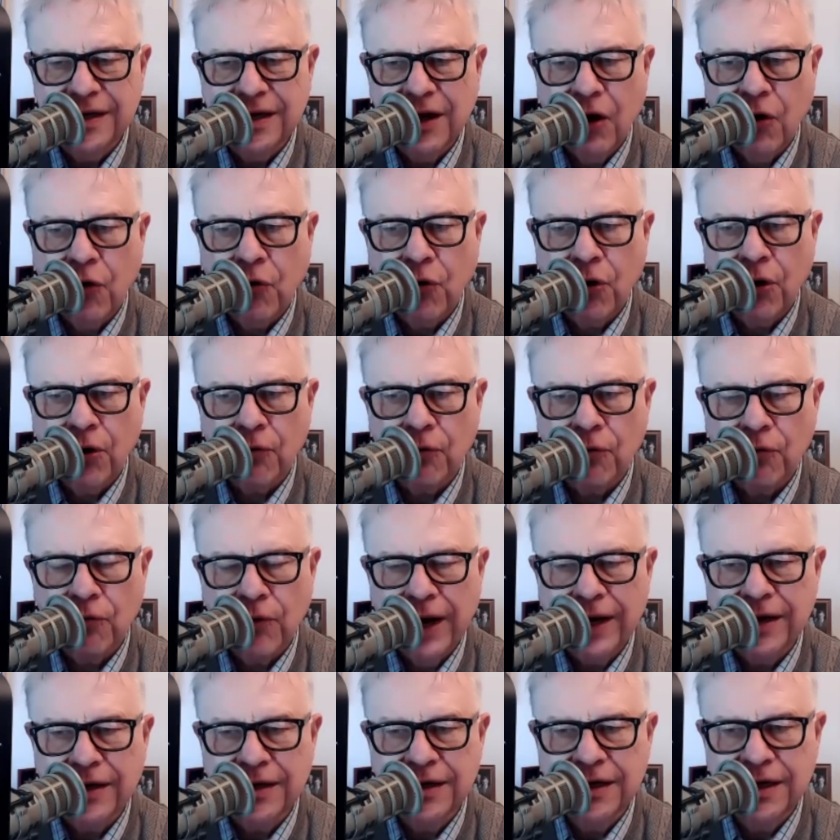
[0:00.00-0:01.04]
or
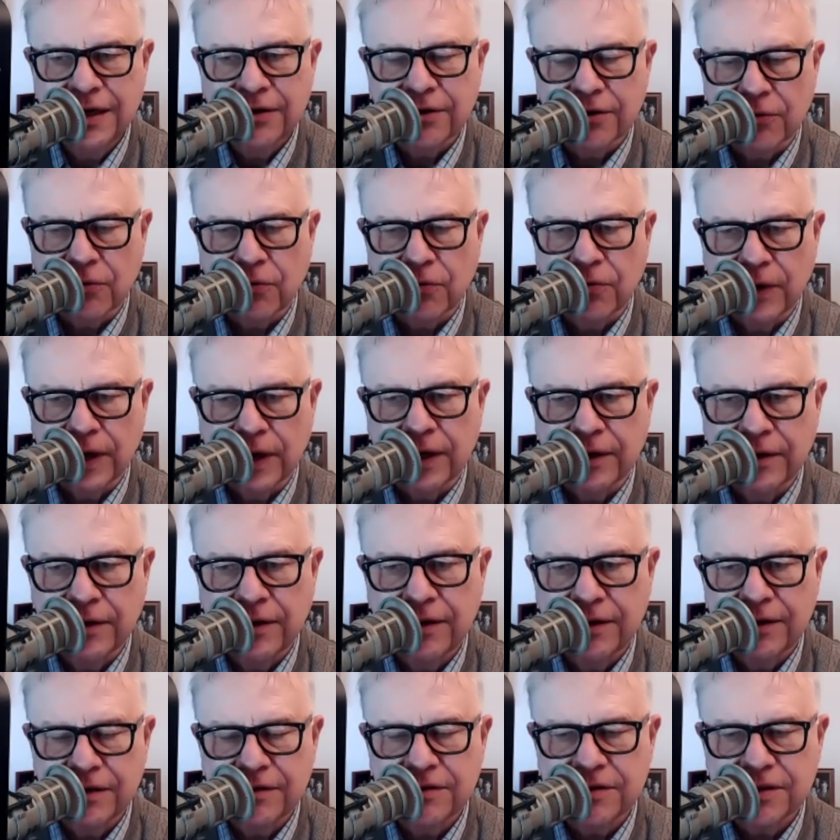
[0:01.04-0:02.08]
right near when
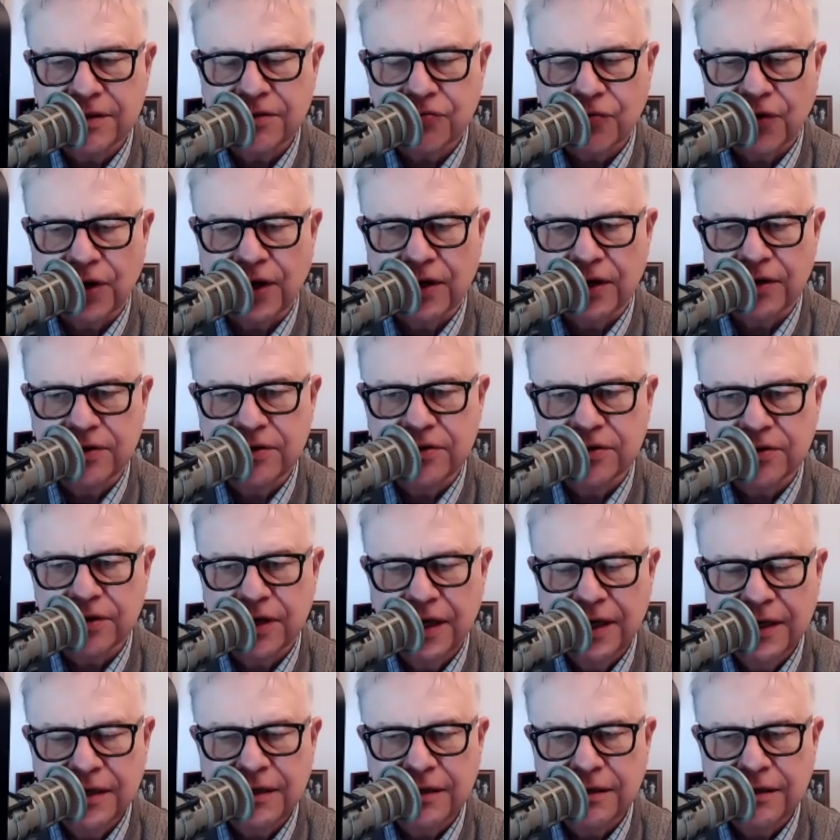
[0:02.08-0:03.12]
these strange
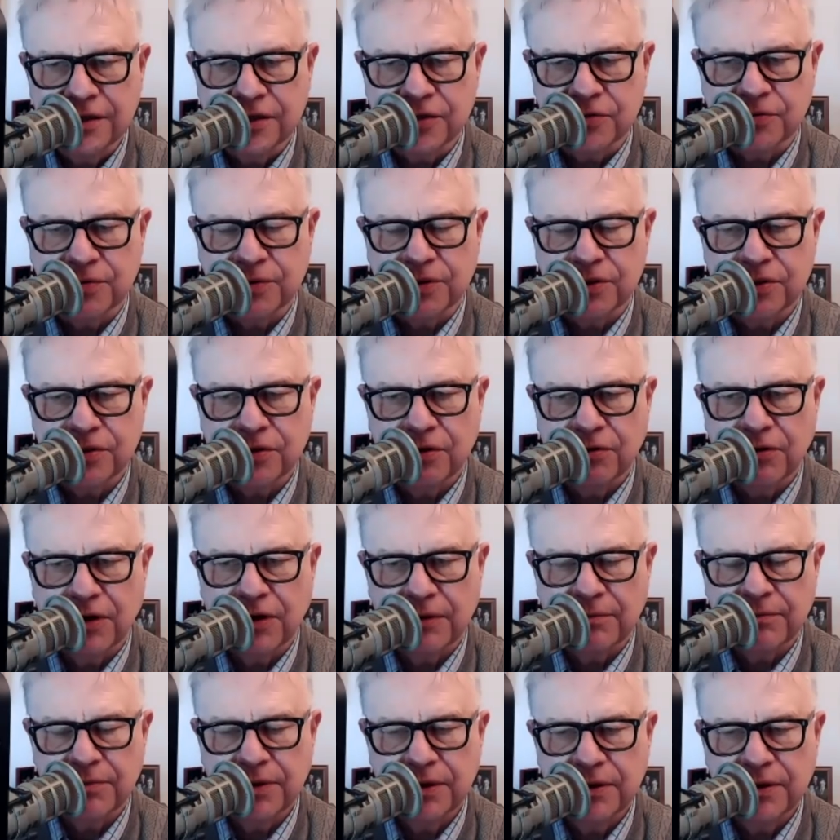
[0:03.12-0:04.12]
entities would show up.